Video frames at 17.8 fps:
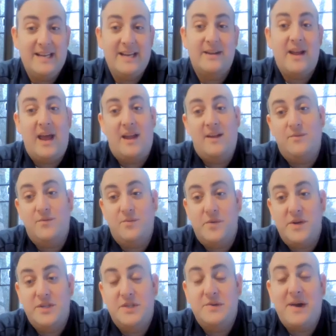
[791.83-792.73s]
and
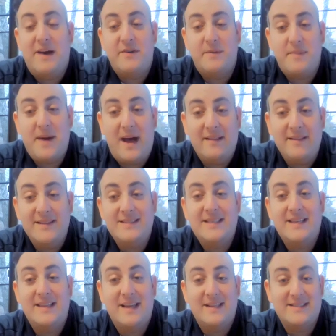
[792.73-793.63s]
we do have a
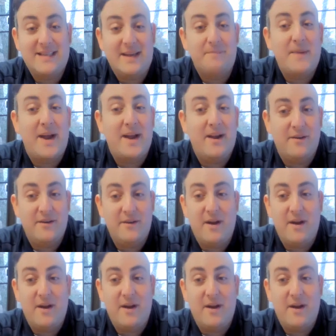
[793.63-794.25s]
policy that's set by